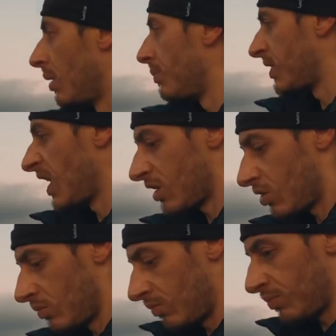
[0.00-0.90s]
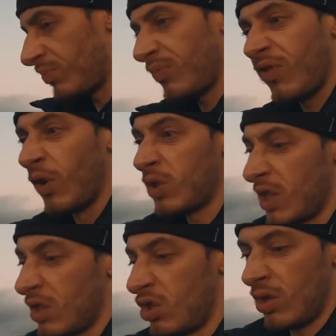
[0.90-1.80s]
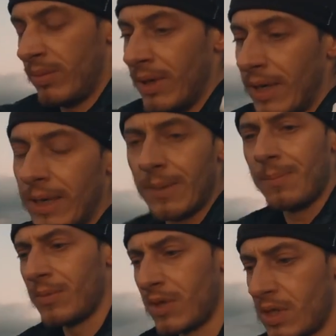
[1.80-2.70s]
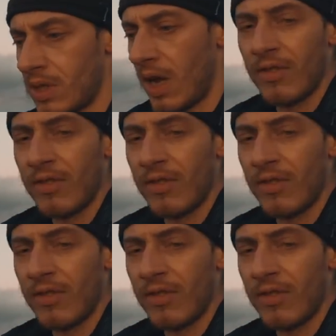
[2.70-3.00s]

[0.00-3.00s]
get some footage and have a